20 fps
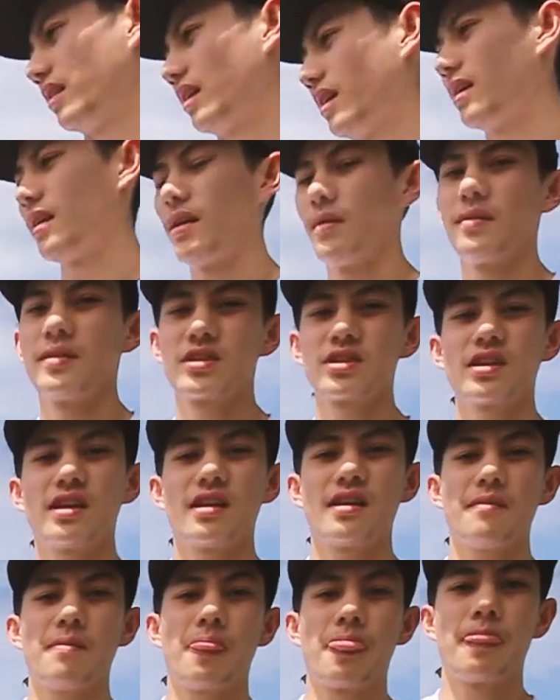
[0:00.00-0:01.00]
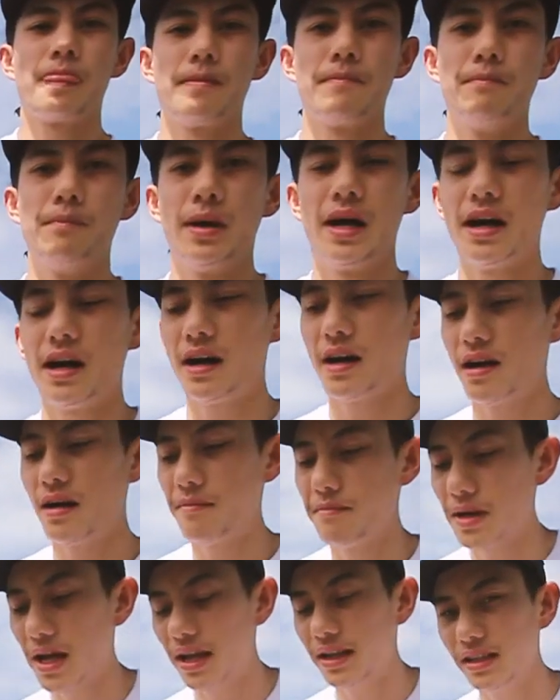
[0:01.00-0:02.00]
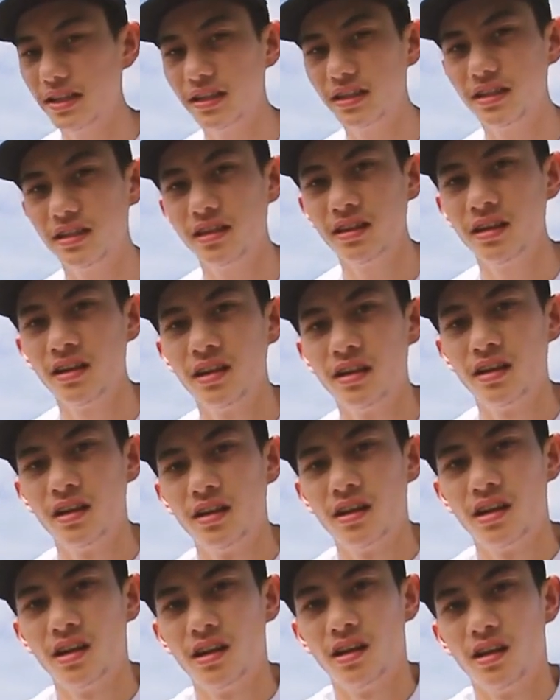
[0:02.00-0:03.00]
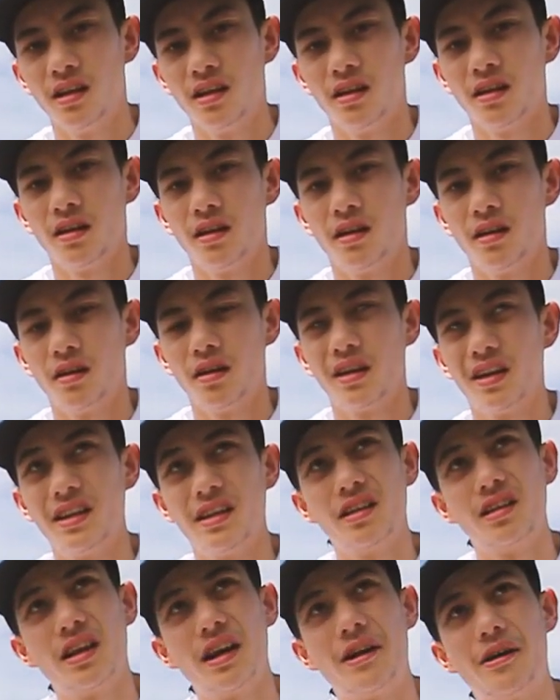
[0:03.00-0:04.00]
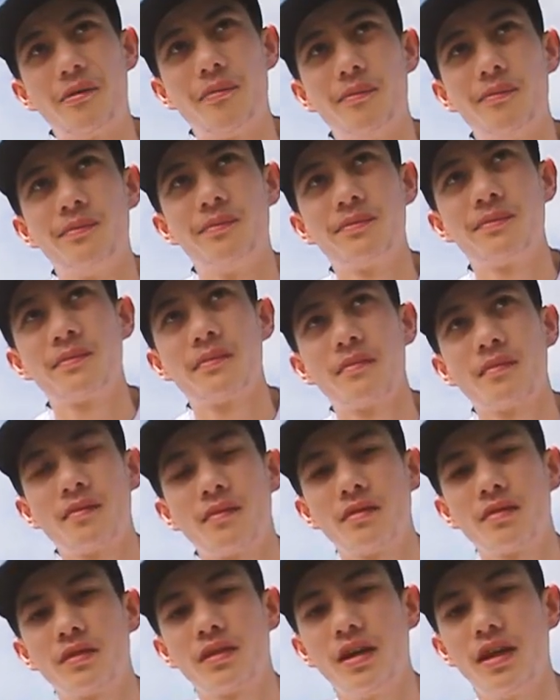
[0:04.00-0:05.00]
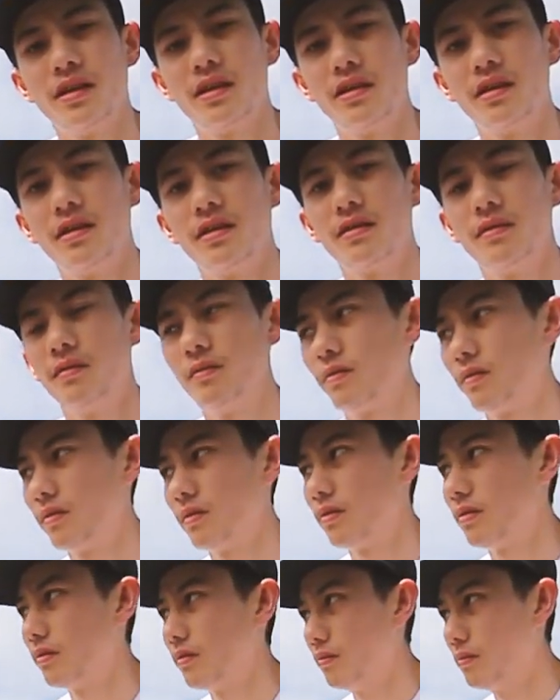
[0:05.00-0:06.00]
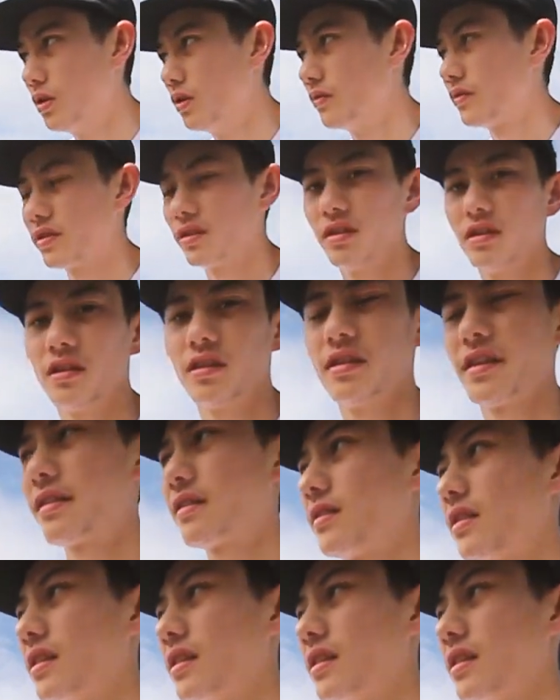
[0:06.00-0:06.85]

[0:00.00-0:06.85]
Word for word: I'm gonna try bar, mani, heel out. Alright. And then move to another